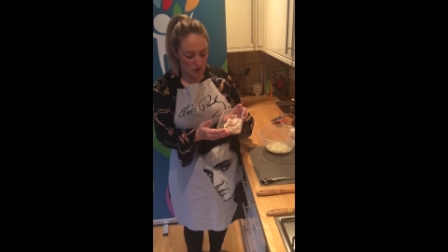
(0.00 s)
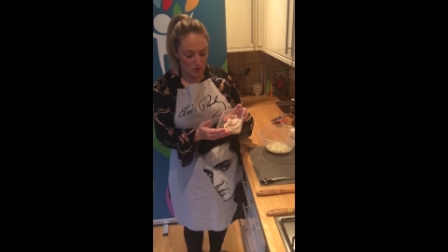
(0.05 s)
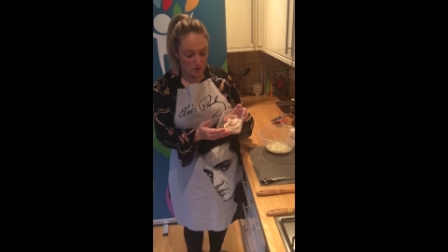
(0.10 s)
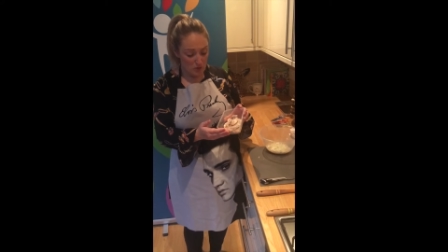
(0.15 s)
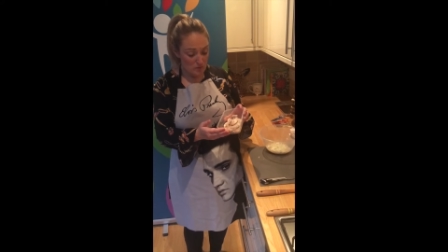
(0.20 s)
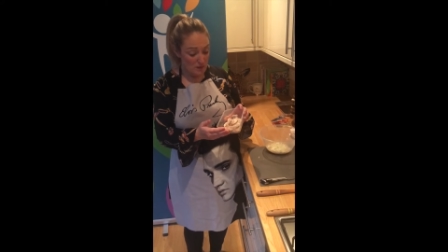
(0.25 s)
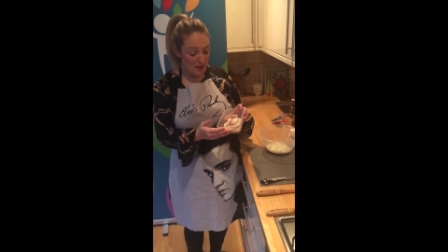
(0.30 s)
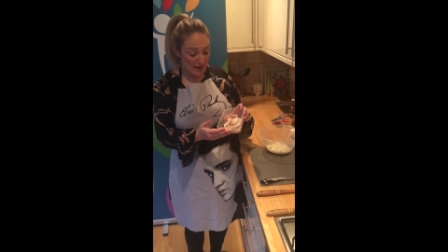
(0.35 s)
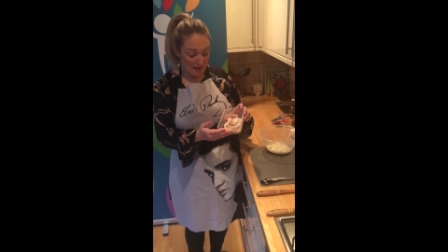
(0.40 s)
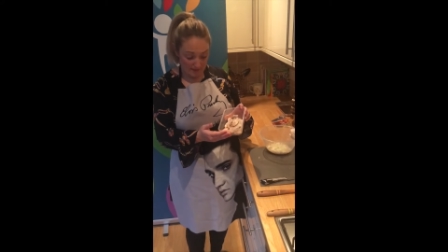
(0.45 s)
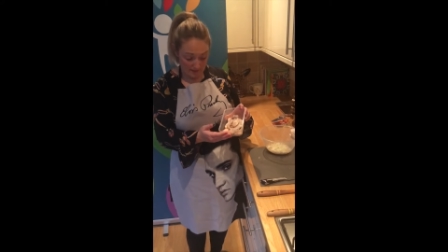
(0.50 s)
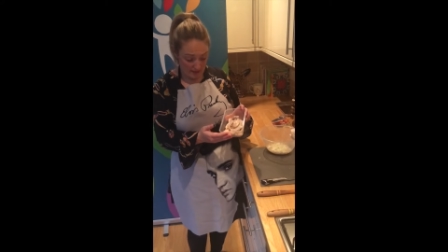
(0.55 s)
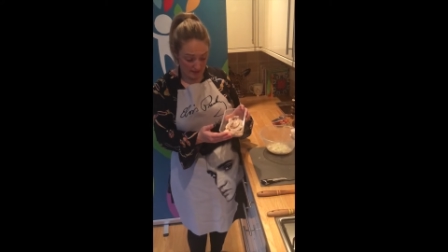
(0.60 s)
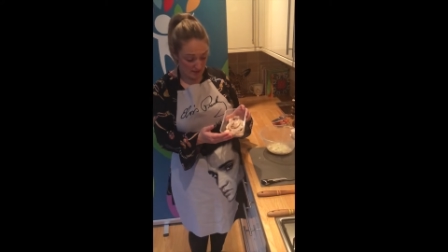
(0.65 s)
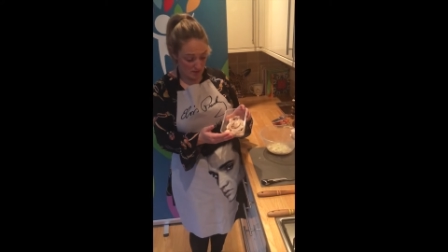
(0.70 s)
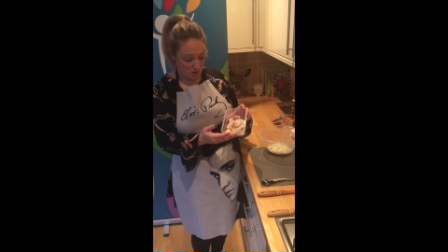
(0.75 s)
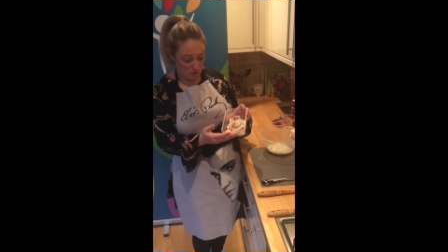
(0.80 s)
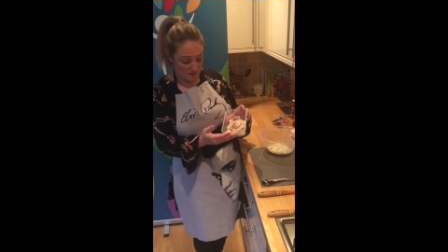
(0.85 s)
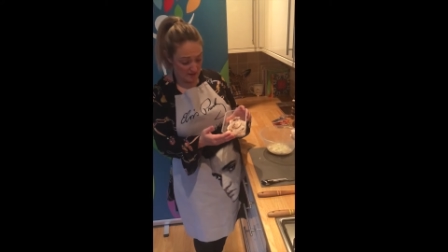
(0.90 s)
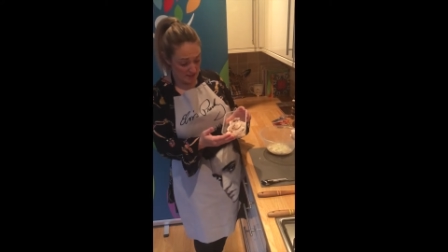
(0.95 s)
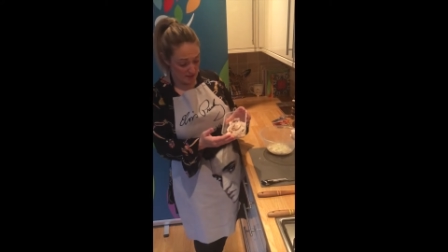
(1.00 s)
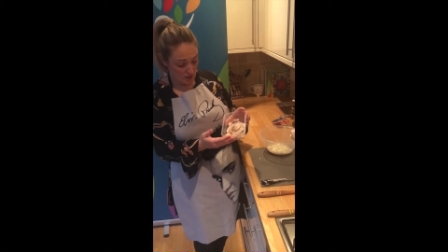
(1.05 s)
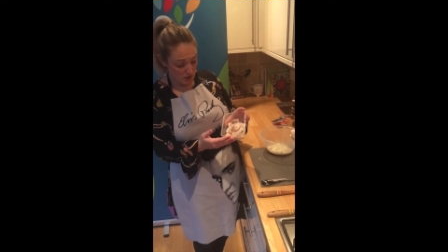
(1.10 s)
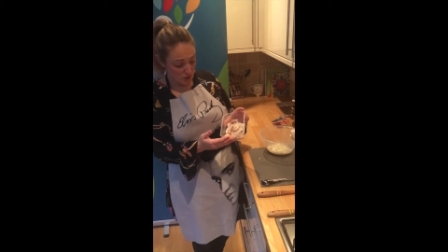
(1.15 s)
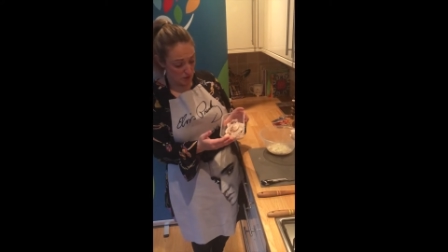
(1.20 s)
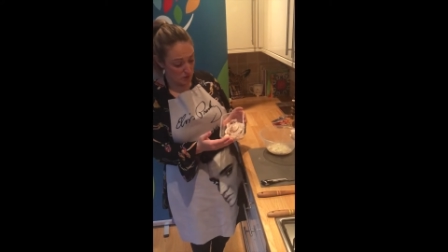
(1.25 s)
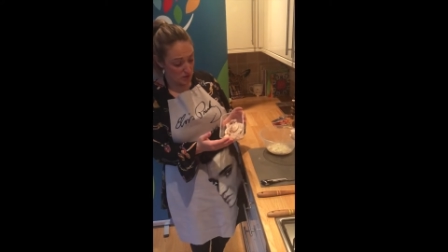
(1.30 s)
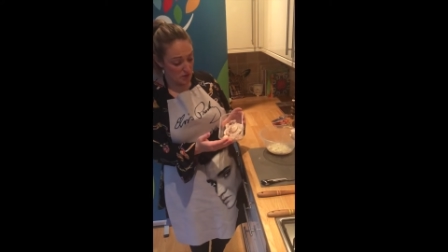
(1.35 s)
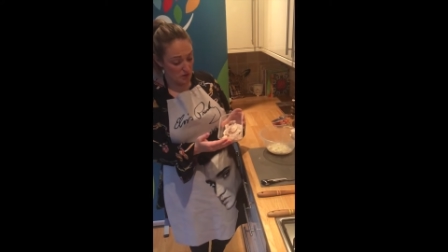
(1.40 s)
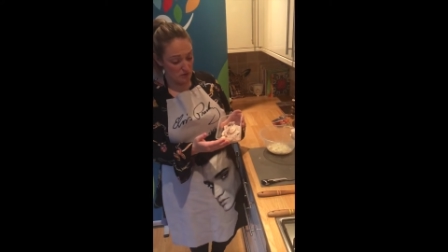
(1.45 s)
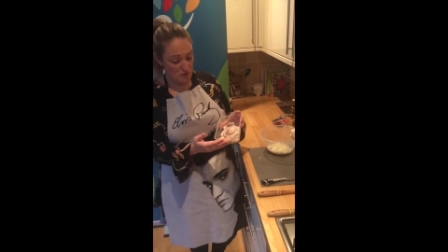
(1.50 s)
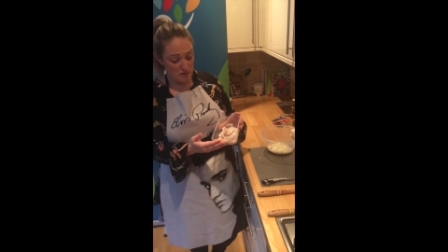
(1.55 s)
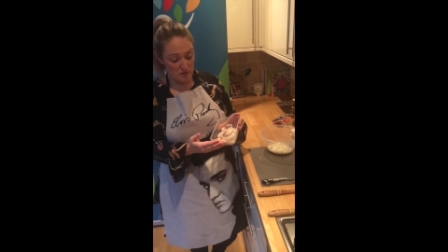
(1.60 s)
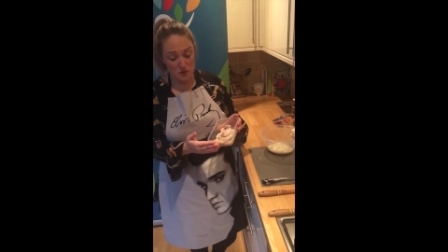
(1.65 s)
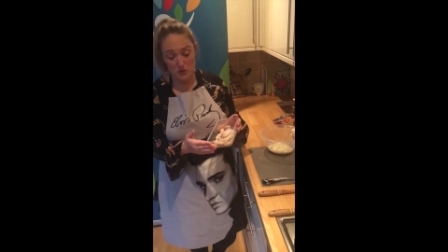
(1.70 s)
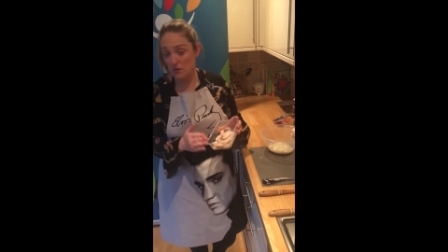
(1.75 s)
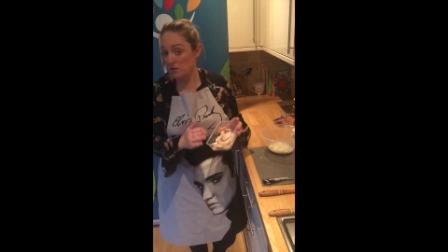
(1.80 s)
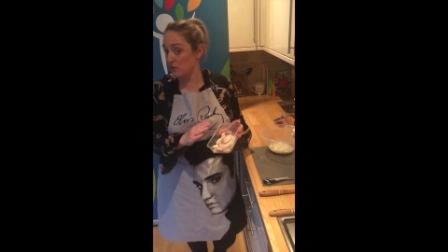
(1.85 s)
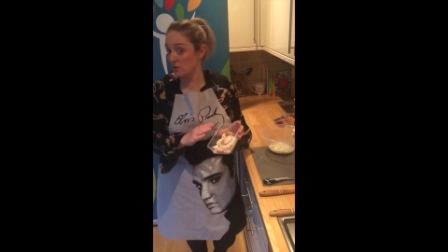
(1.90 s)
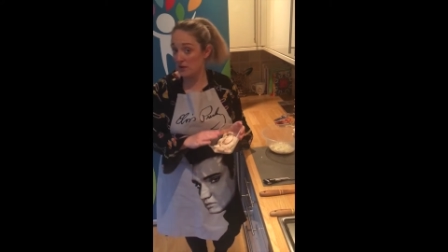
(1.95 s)
you can buy these already cooked or if
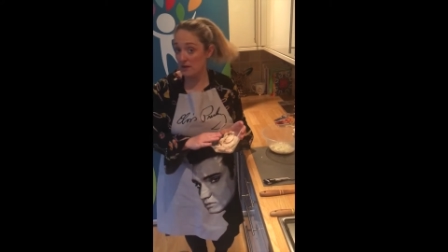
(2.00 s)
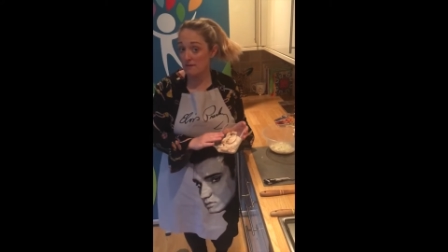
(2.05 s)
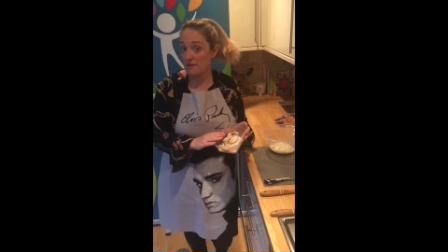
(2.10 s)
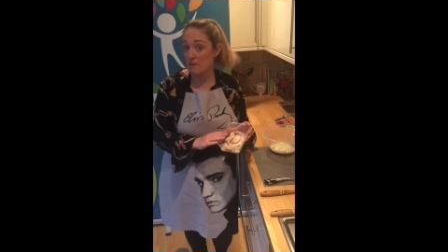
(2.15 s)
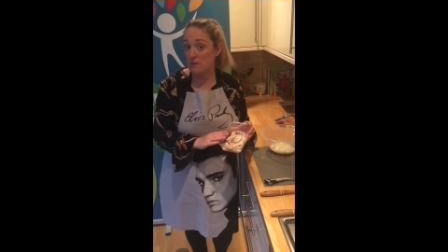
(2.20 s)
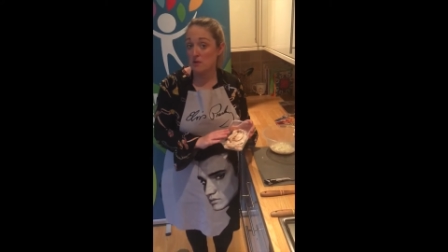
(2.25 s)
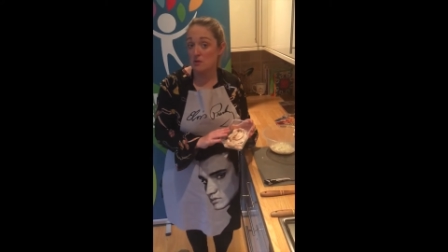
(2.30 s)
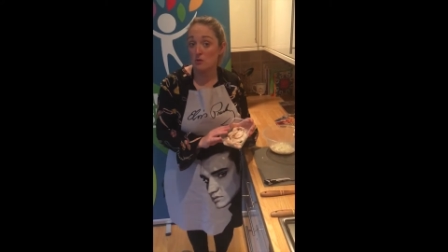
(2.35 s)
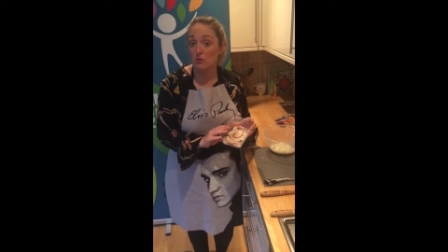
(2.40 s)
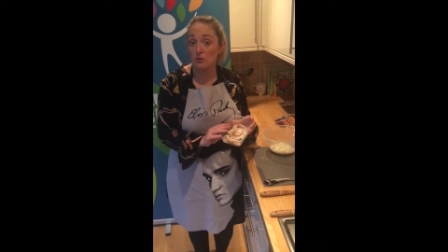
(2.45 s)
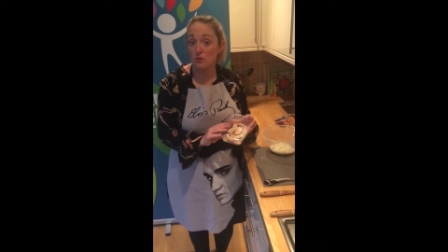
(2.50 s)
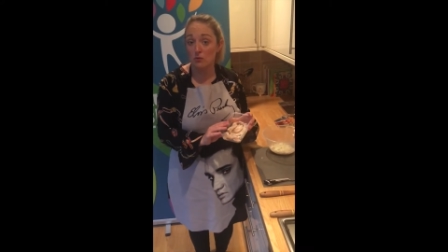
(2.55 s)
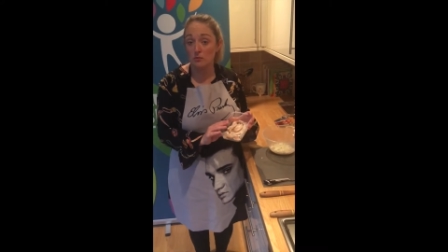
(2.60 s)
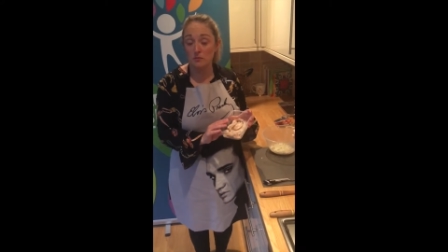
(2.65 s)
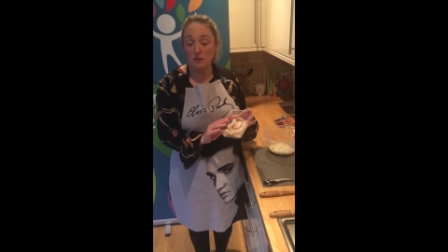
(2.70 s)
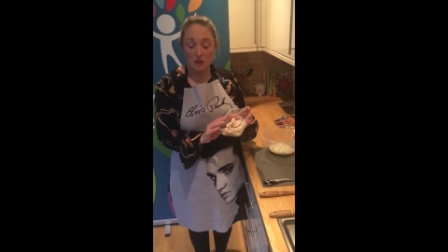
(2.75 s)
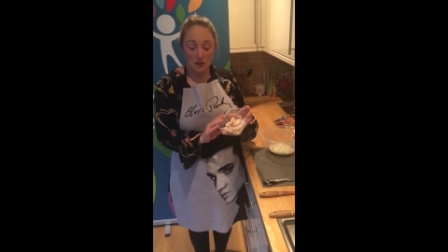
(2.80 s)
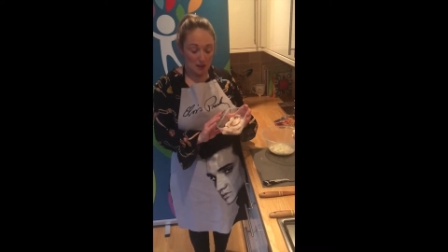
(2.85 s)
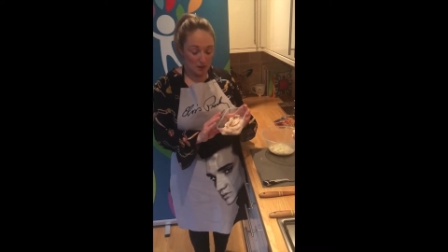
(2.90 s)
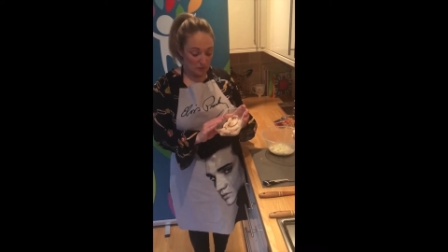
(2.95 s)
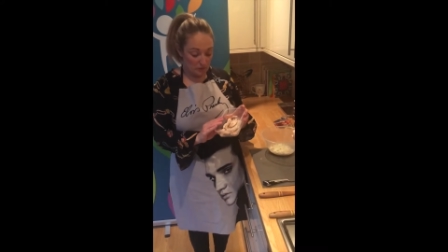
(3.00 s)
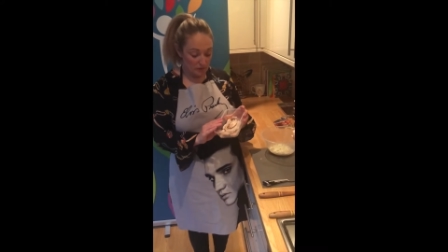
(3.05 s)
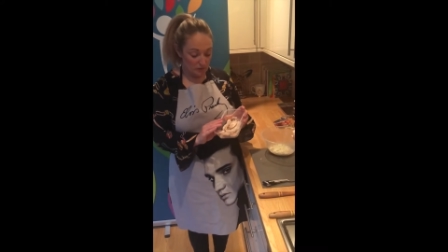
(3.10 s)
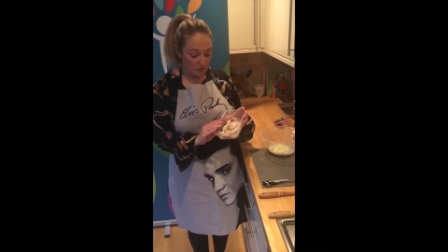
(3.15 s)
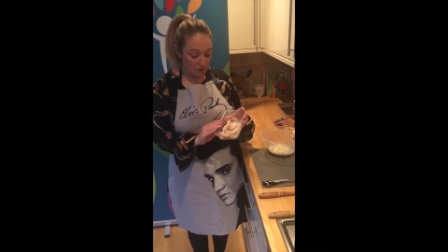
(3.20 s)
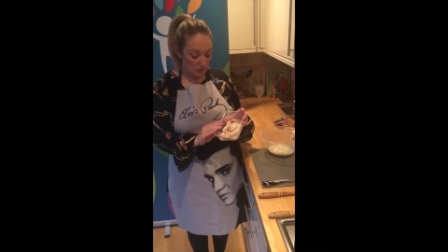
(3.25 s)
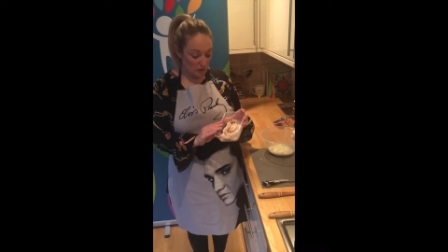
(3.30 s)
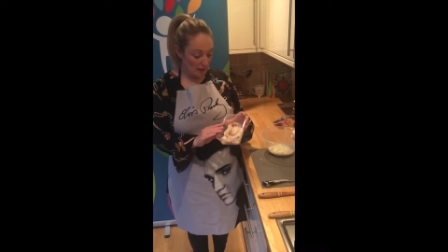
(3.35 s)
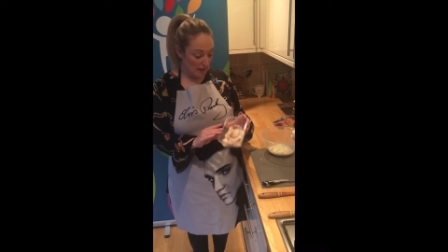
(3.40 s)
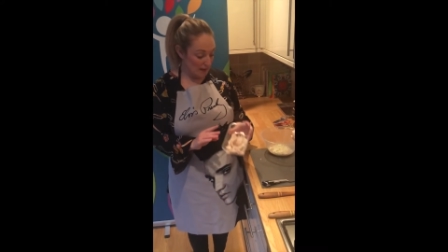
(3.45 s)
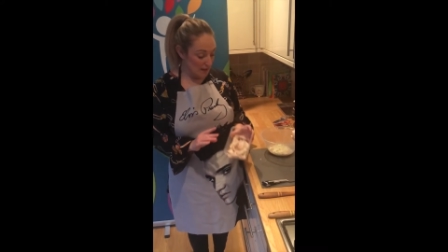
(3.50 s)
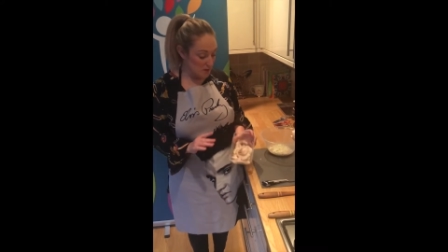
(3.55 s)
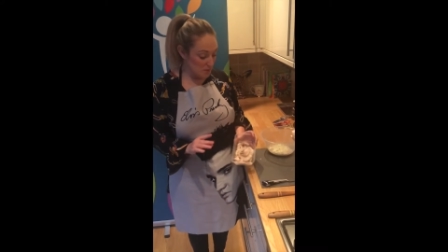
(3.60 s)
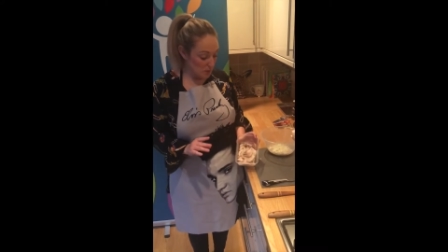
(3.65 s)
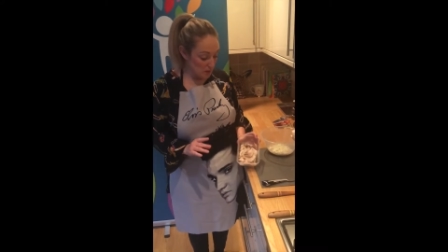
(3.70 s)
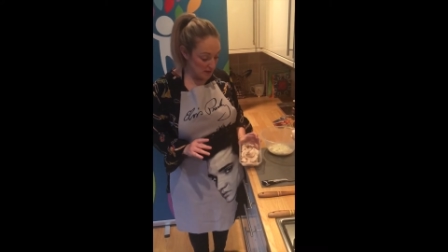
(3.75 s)
you're cooking them at home beforehand,